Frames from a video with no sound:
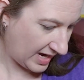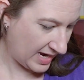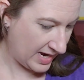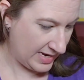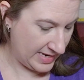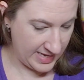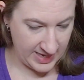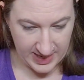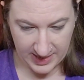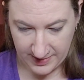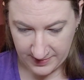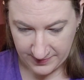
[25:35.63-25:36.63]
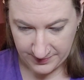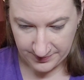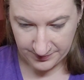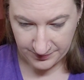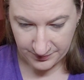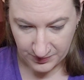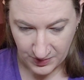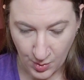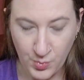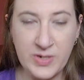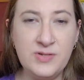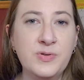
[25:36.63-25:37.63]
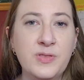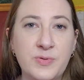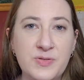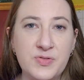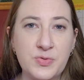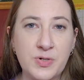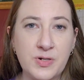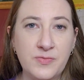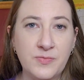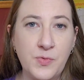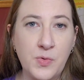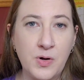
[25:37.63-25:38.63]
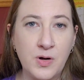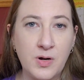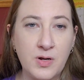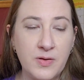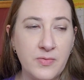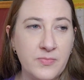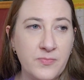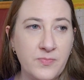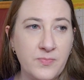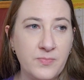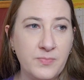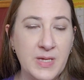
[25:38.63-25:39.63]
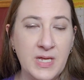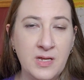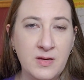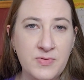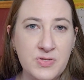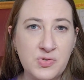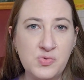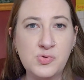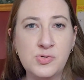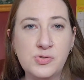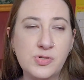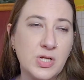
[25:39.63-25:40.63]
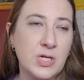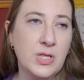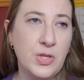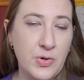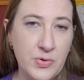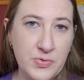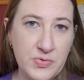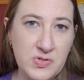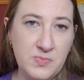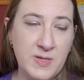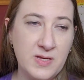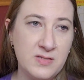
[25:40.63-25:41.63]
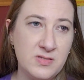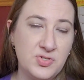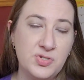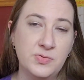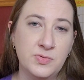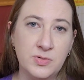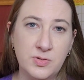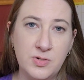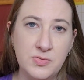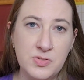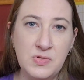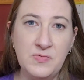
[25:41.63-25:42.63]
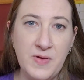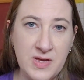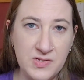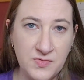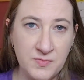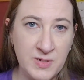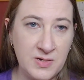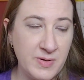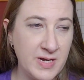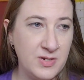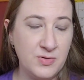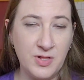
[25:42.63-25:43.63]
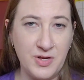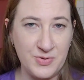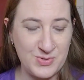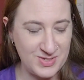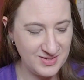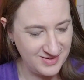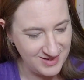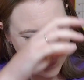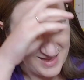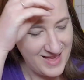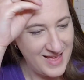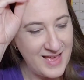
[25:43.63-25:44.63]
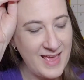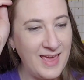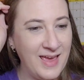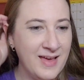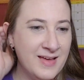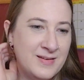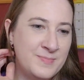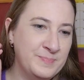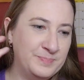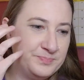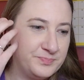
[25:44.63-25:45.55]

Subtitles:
I went to a thrift store for beginning of the school clothes because children grow too fast for me to buy new clothes. And